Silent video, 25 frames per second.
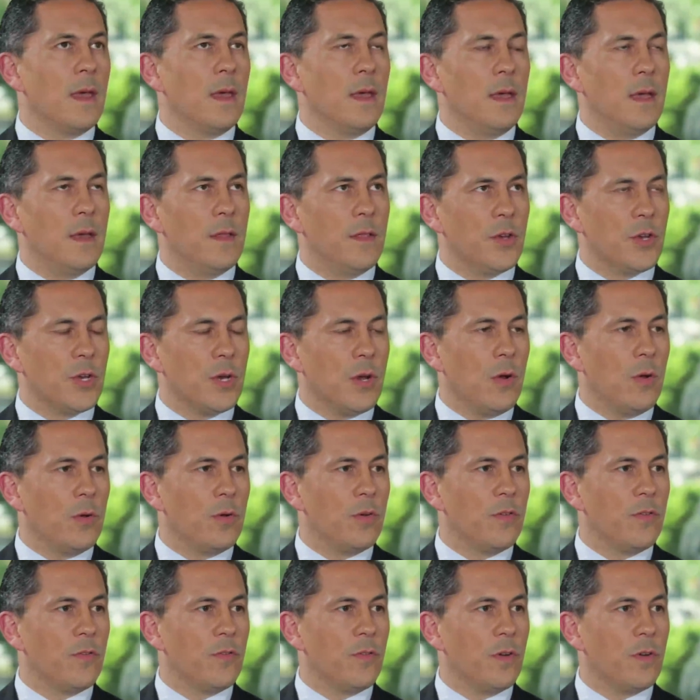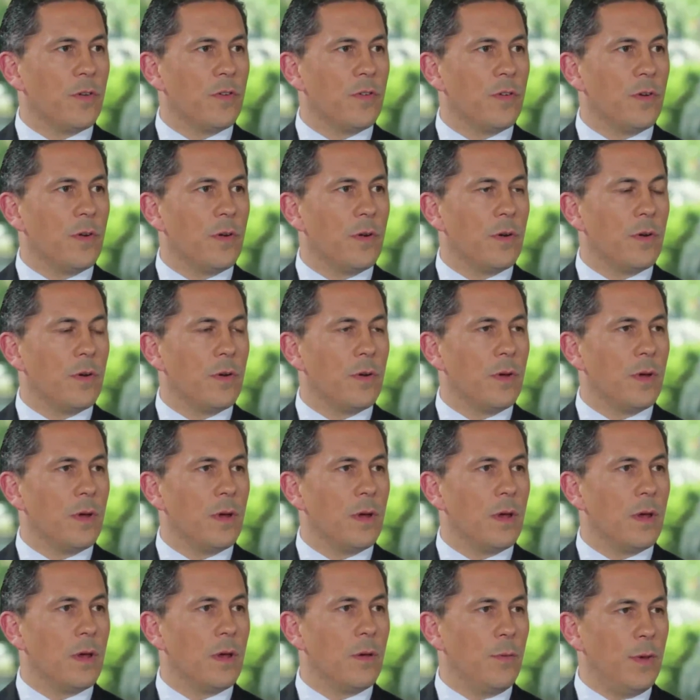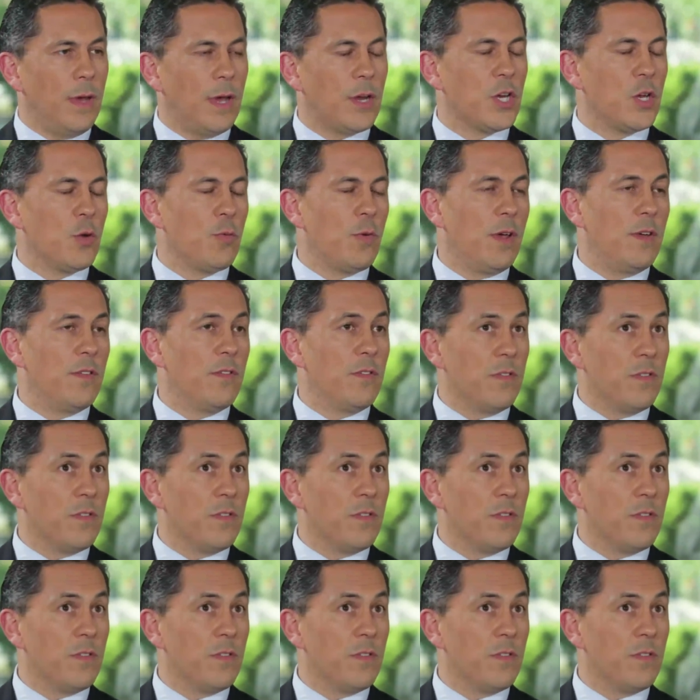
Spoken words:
Yeah, the shareholder structure, we actually raised